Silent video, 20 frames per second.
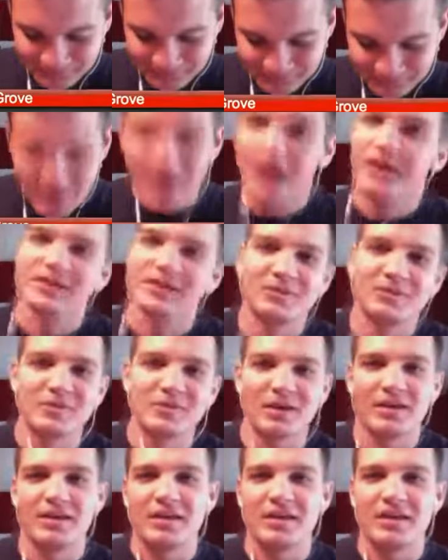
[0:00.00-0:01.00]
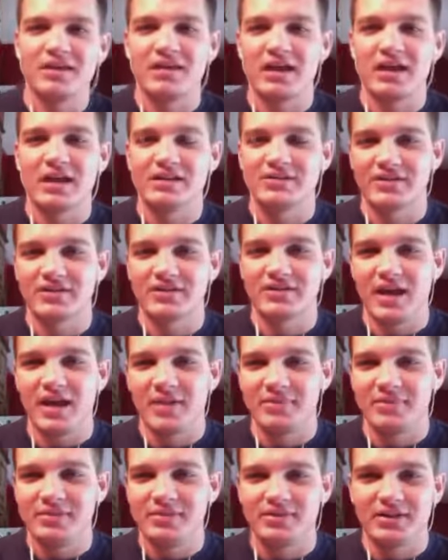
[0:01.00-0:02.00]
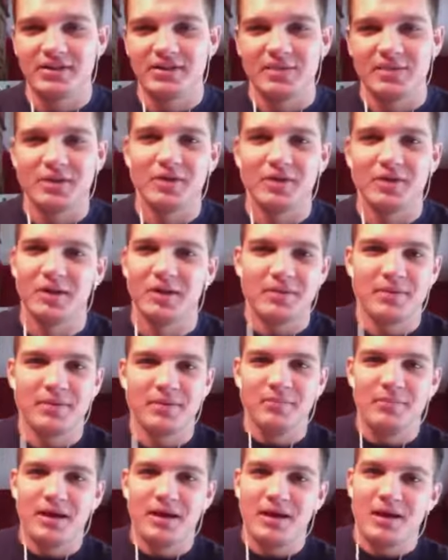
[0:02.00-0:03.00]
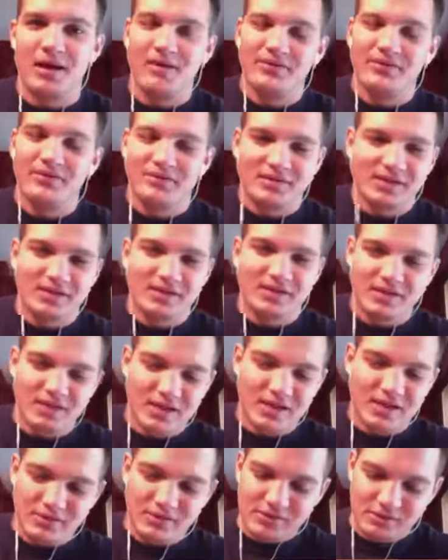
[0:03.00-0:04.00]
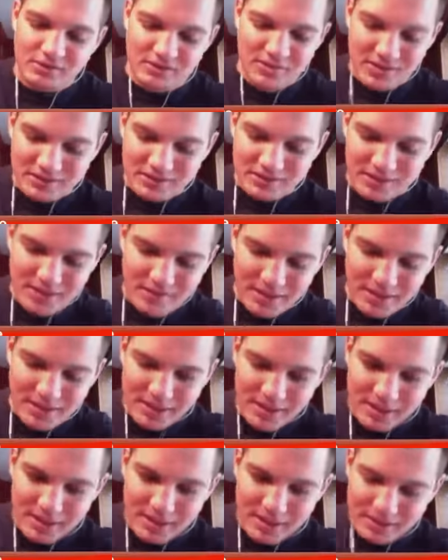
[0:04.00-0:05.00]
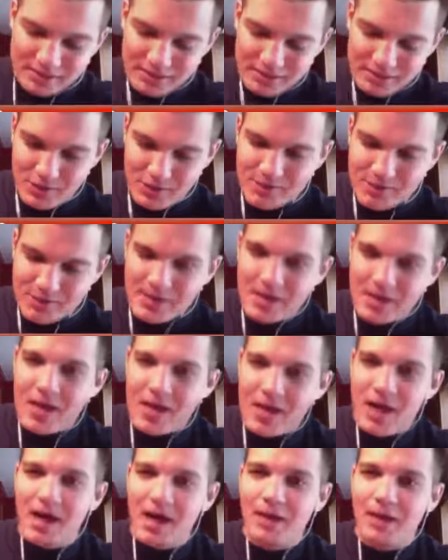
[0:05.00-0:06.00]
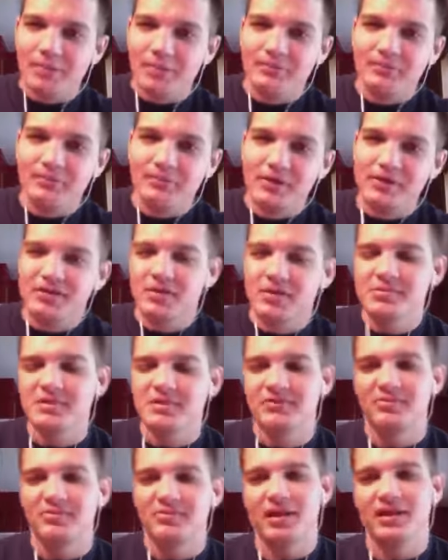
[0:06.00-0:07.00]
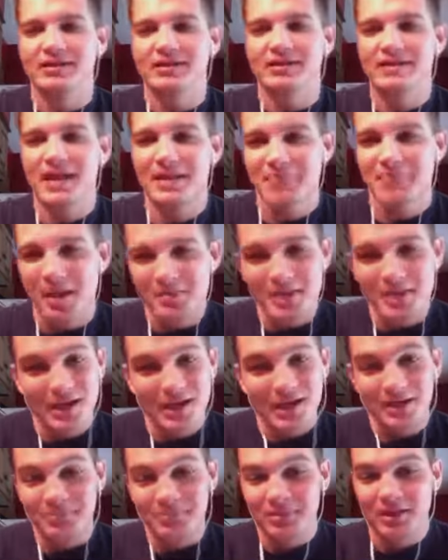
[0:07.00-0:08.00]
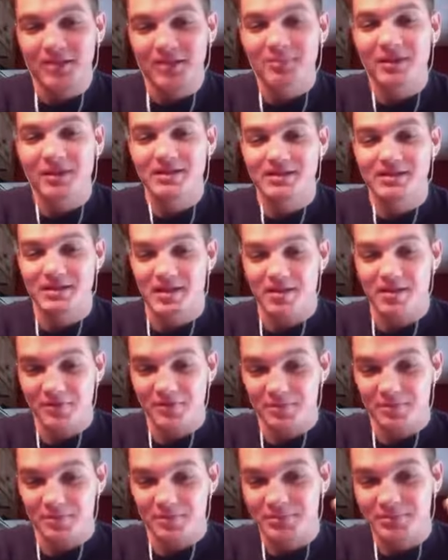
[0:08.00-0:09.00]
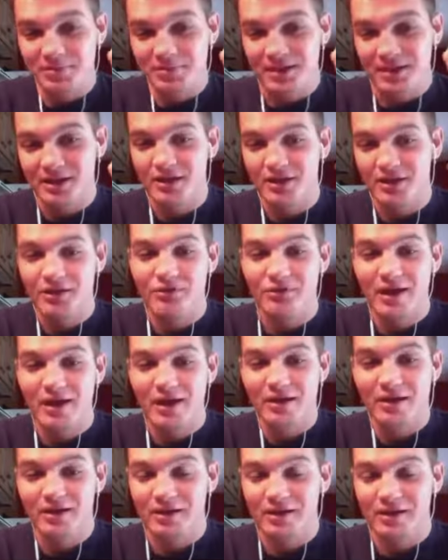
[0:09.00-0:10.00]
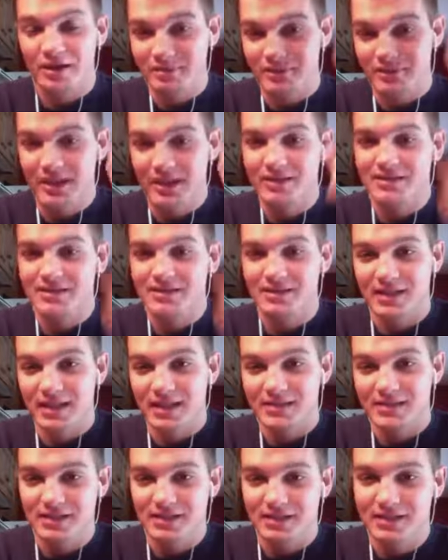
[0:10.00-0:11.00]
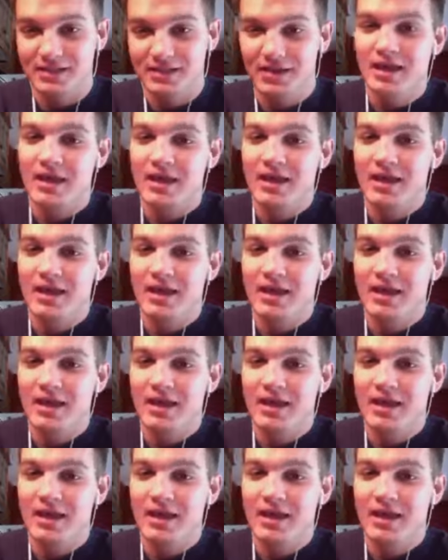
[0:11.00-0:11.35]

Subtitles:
Yeah, I just want to thank you guys for the opportunity. I'm going to work my butt off to, do the best job I can. So, in terms of plug time, I'm not going to plug myself. I'm going to plug a new writer named Dan Zaleski.